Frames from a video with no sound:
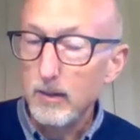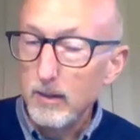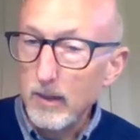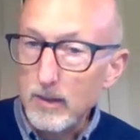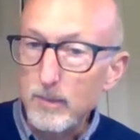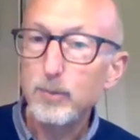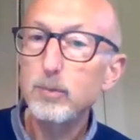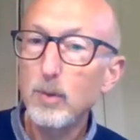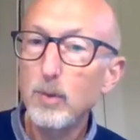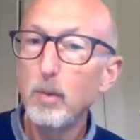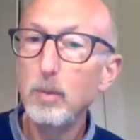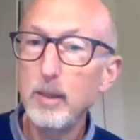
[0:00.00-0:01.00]
it's
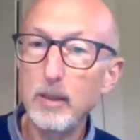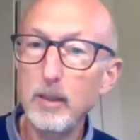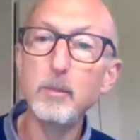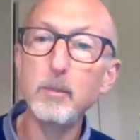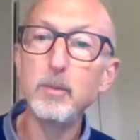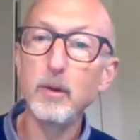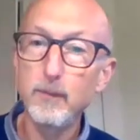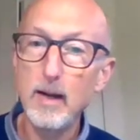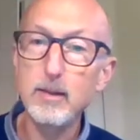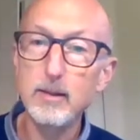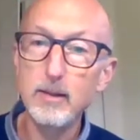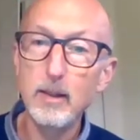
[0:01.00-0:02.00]
probably a number of
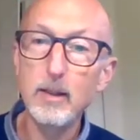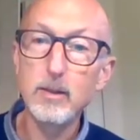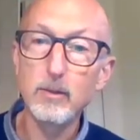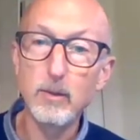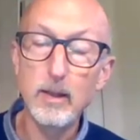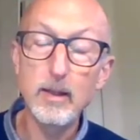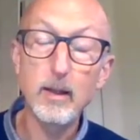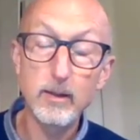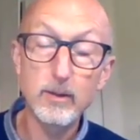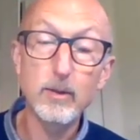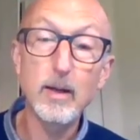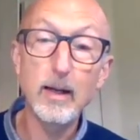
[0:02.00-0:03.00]
factors
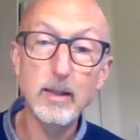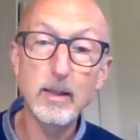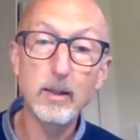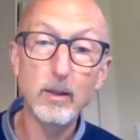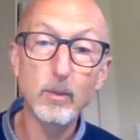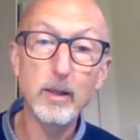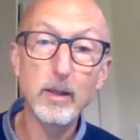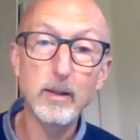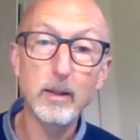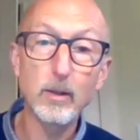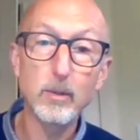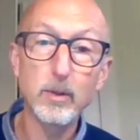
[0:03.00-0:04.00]
interacting in the way
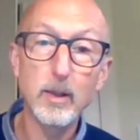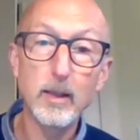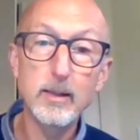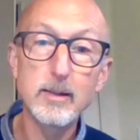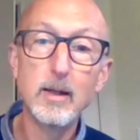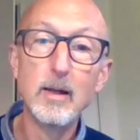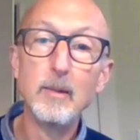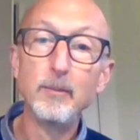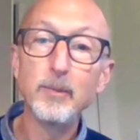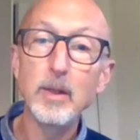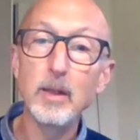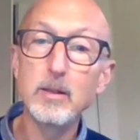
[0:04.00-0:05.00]
that operates.
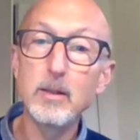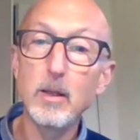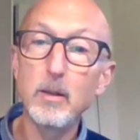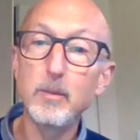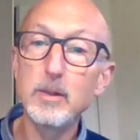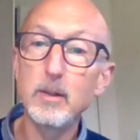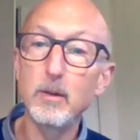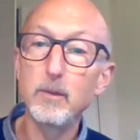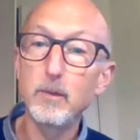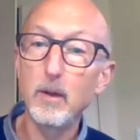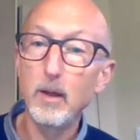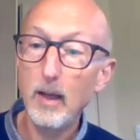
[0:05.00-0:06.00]
In terms
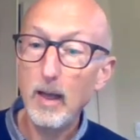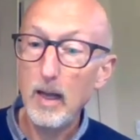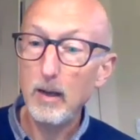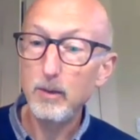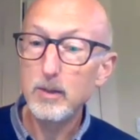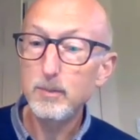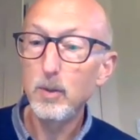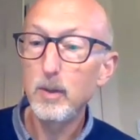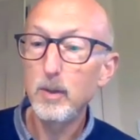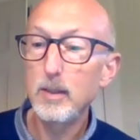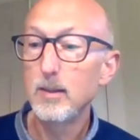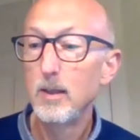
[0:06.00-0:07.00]
of Howard's
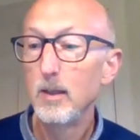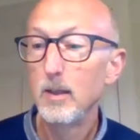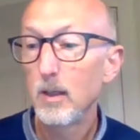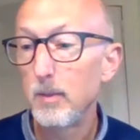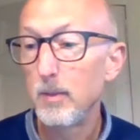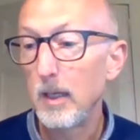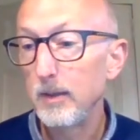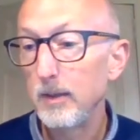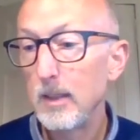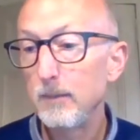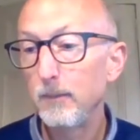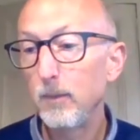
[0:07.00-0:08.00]
points about the
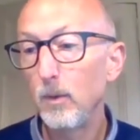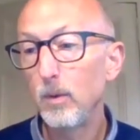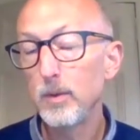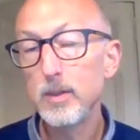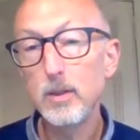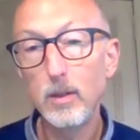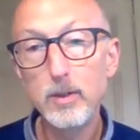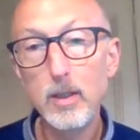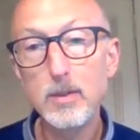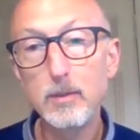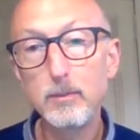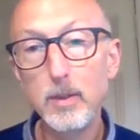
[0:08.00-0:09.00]
need for
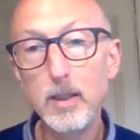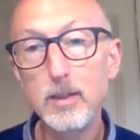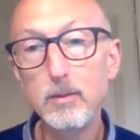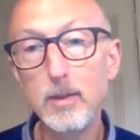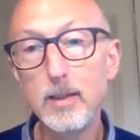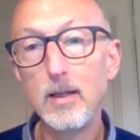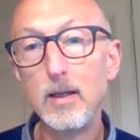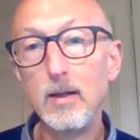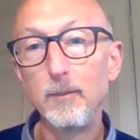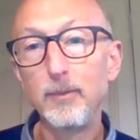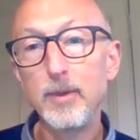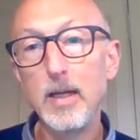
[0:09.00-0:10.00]
scholarships and bursaries,
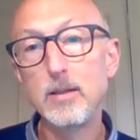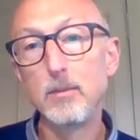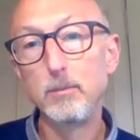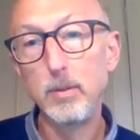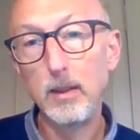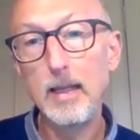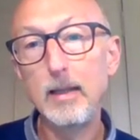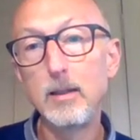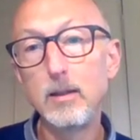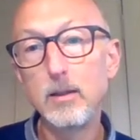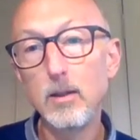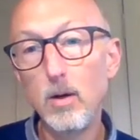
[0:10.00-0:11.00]
that's a
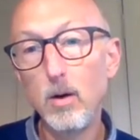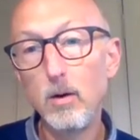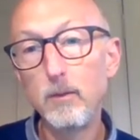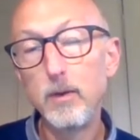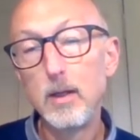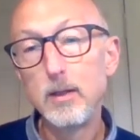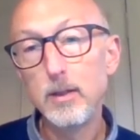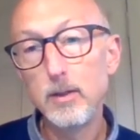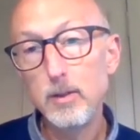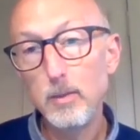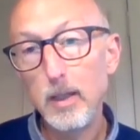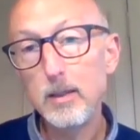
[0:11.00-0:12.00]
blend of
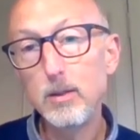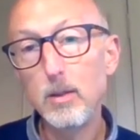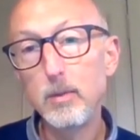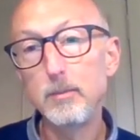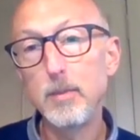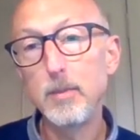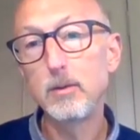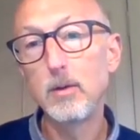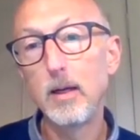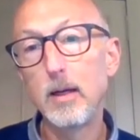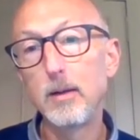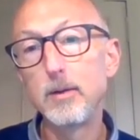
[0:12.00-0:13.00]
socioeconomic
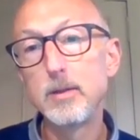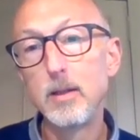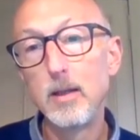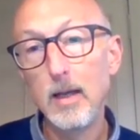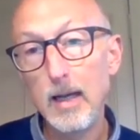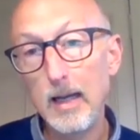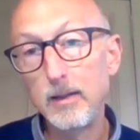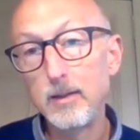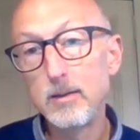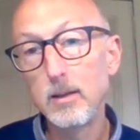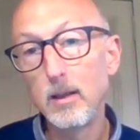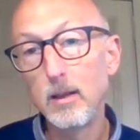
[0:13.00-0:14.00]
background and